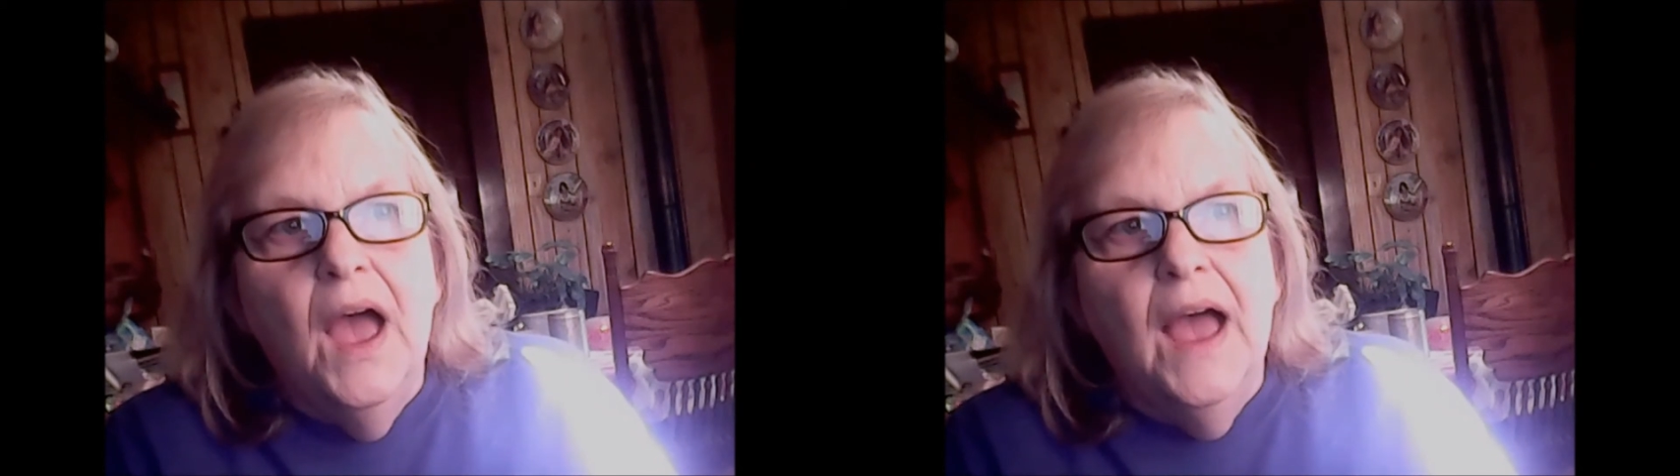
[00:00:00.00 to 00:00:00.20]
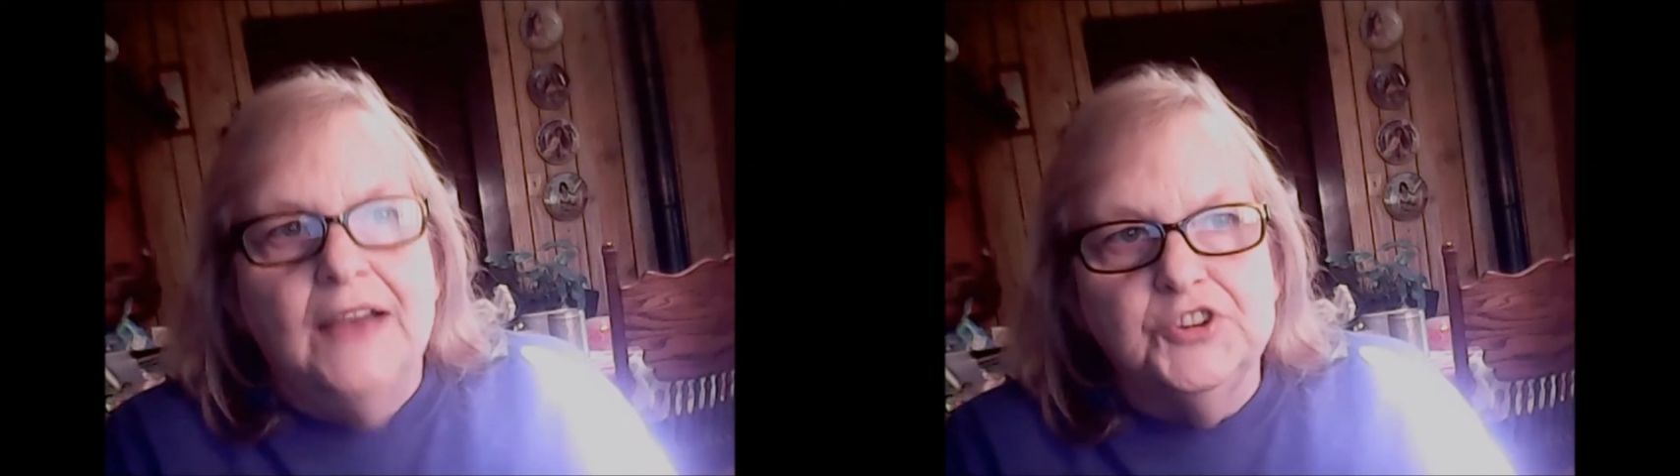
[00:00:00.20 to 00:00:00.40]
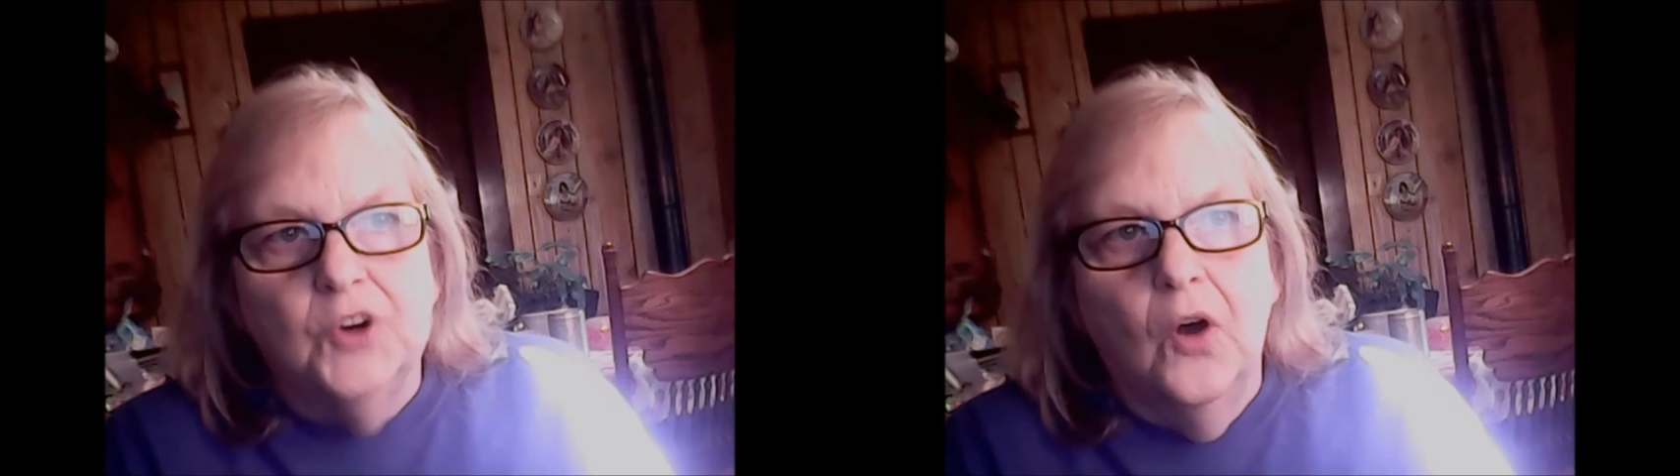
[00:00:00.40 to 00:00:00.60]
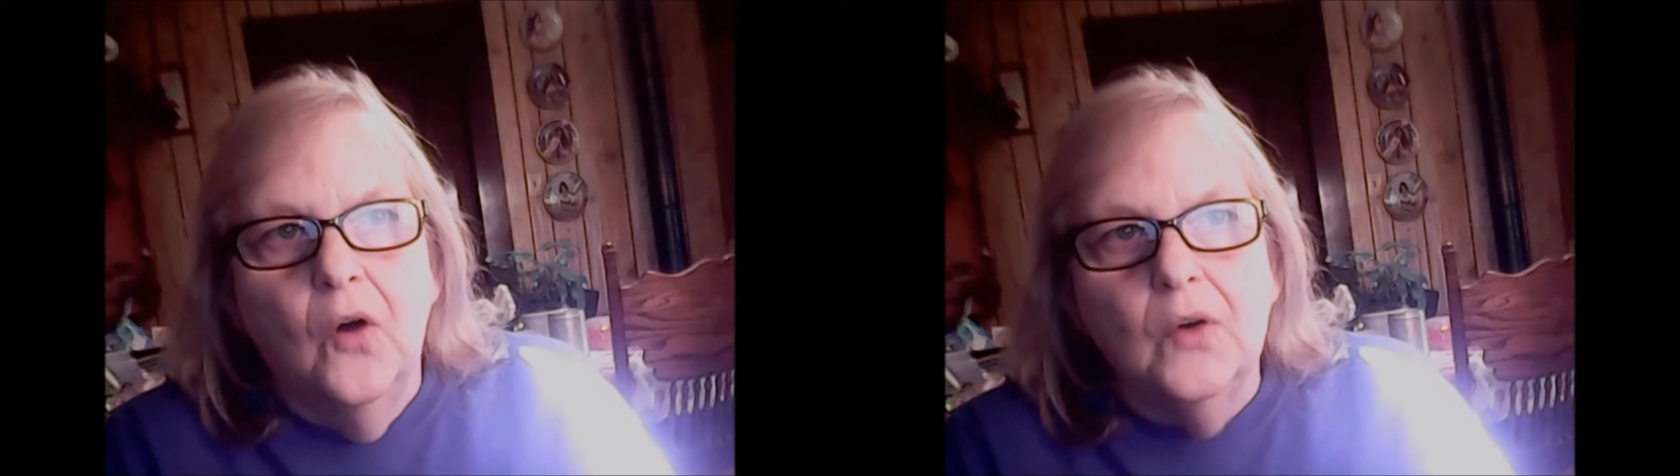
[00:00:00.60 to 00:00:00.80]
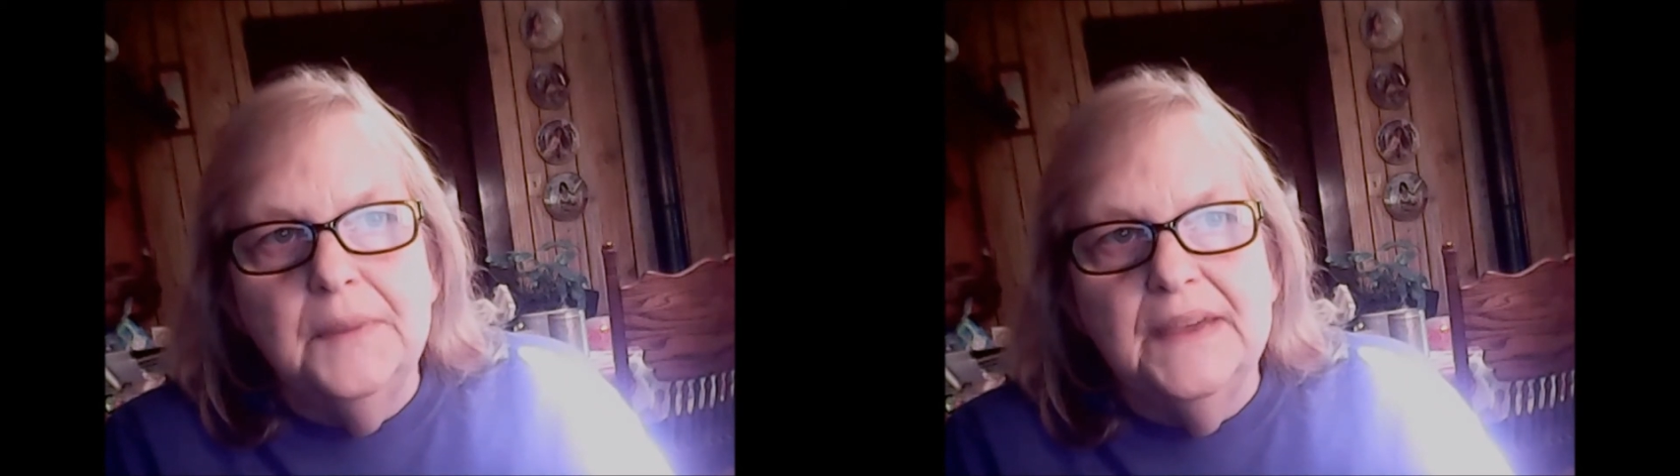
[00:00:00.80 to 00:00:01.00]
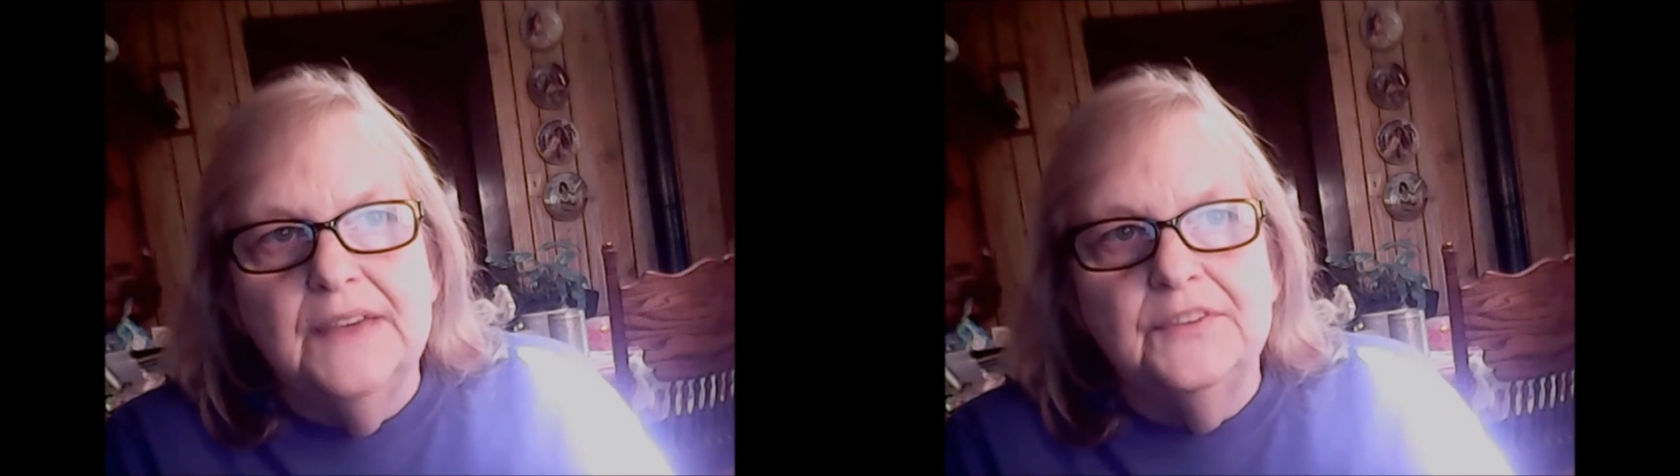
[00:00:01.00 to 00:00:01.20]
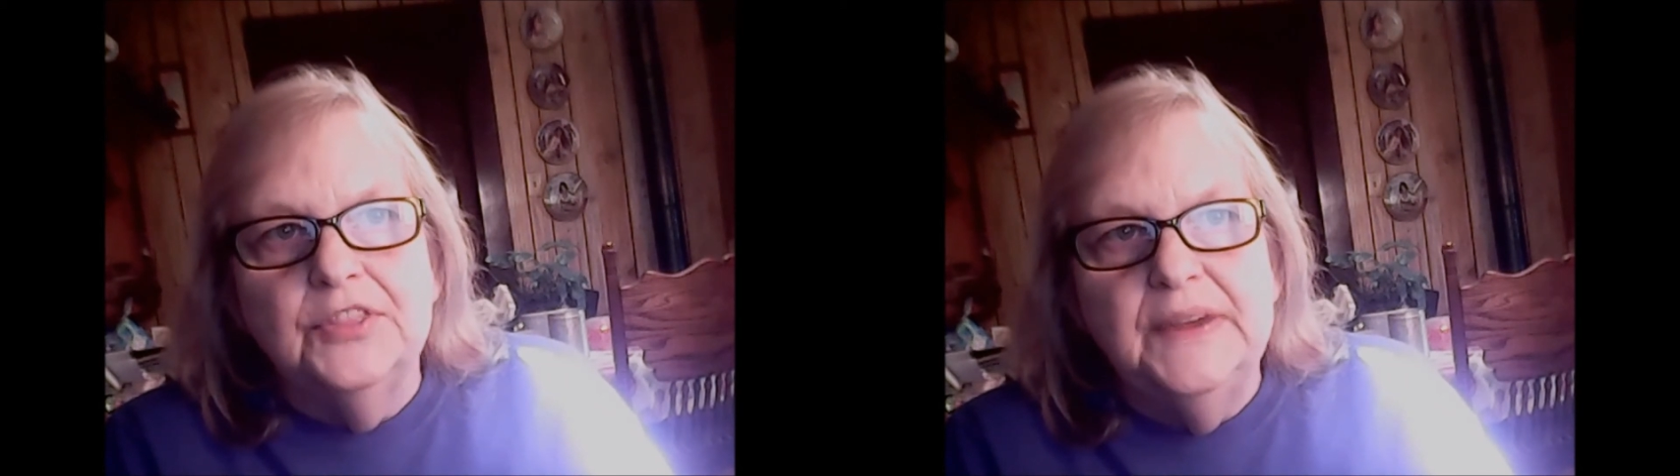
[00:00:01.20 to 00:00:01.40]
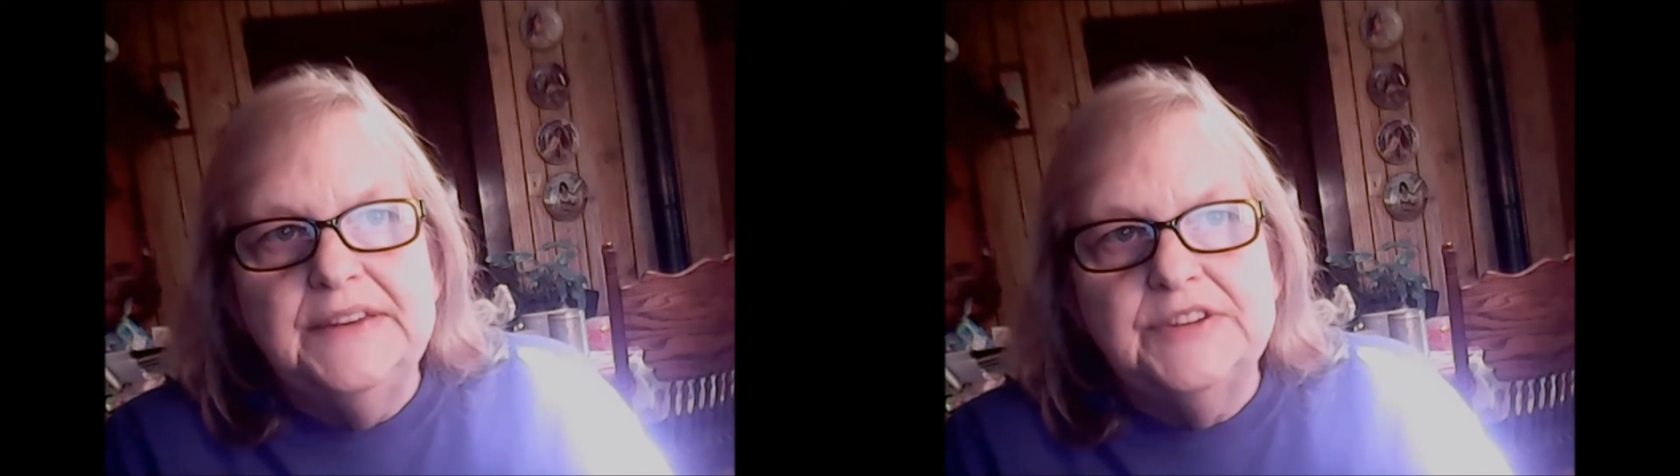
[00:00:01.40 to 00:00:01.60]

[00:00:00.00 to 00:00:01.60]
and should only be given three